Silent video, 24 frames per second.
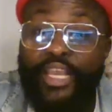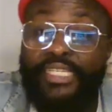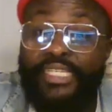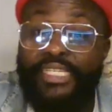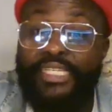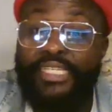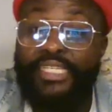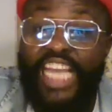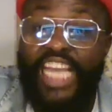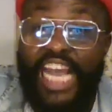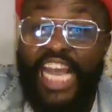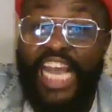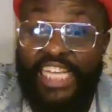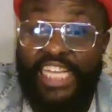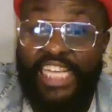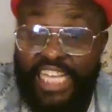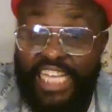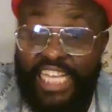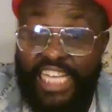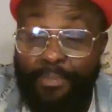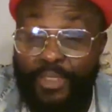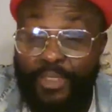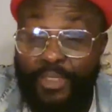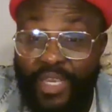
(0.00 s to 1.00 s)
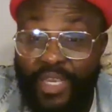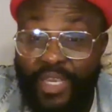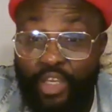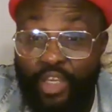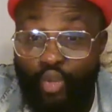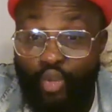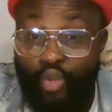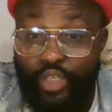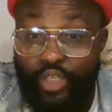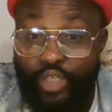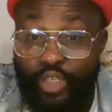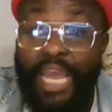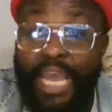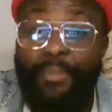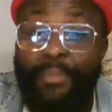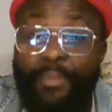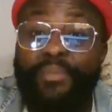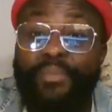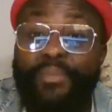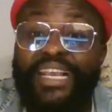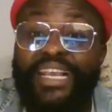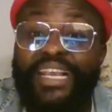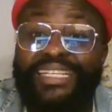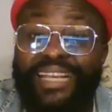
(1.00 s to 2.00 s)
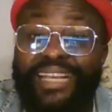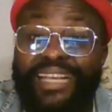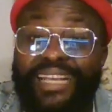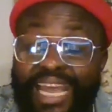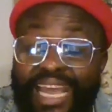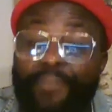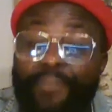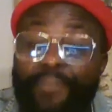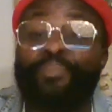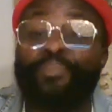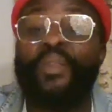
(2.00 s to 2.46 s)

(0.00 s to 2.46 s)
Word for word: in charge as I'm speaking today? Let me make it clear.